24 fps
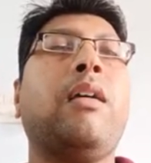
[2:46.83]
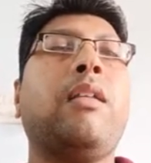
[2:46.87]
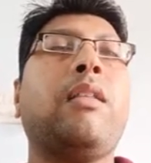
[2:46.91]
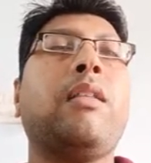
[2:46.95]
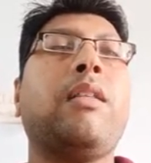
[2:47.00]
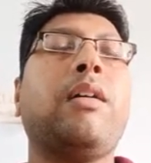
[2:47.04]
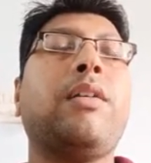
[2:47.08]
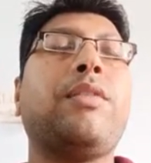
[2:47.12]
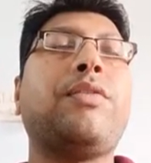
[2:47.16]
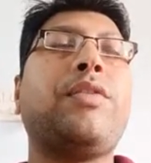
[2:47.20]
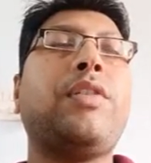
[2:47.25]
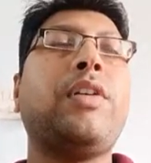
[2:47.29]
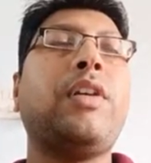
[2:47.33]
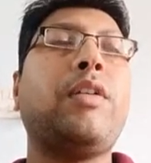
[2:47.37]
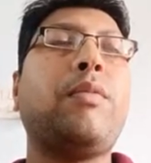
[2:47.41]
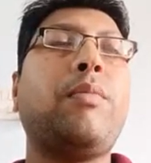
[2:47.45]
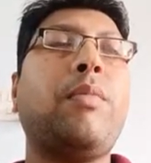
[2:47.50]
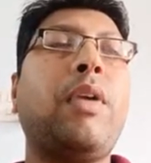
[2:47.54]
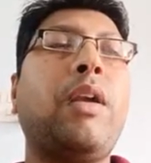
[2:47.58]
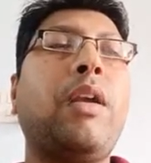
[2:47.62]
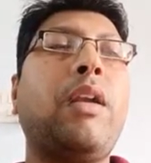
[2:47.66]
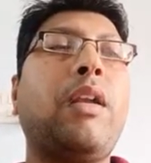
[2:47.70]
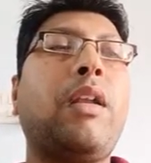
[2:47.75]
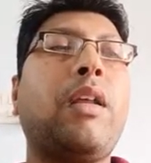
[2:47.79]
the
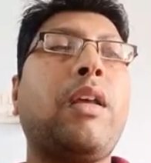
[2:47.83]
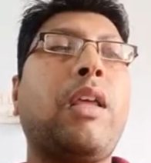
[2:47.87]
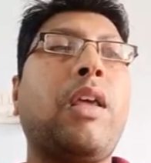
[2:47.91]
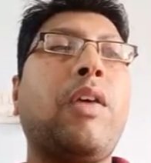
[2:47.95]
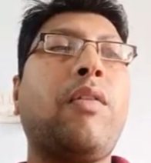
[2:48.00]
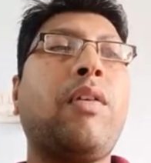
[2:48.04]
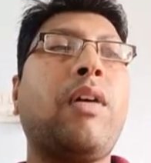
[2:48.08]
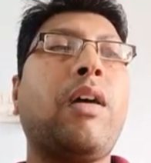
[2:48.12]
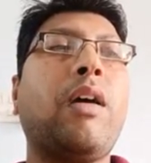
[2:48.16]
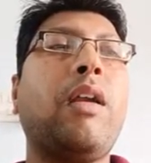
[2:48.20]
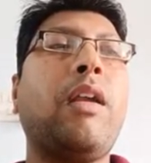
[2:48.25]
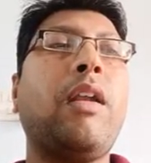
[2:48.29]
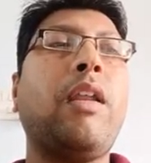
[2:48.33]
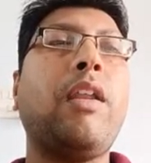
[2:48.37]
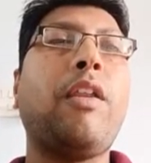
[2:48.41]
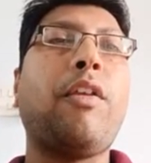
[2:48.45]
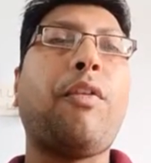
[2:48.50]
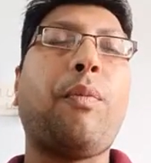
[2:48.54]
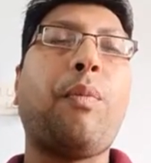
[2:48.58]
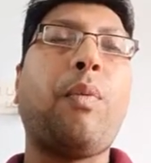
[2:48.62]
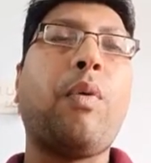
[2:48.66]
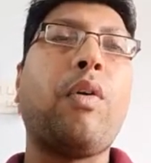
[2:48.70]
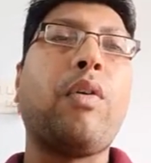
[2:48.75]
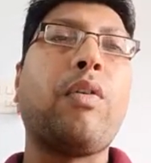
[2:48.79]
treatment giving early
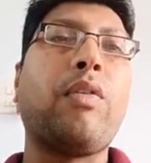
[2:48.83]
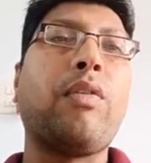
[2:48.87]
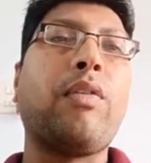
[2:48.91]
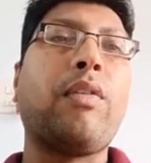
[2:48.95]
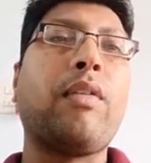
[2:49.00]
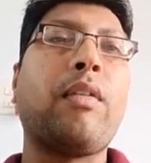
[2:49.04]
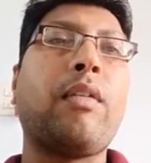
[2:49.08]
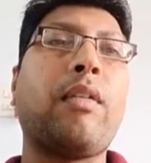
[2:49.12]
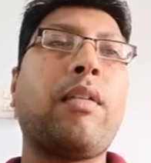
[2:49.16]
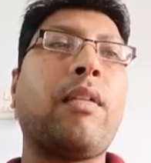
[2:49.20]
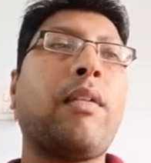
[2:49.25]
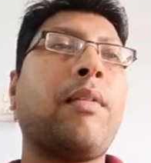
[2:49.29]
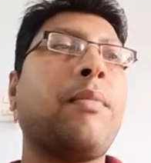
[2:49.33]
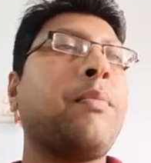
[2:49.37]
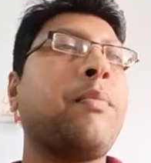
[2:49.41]
response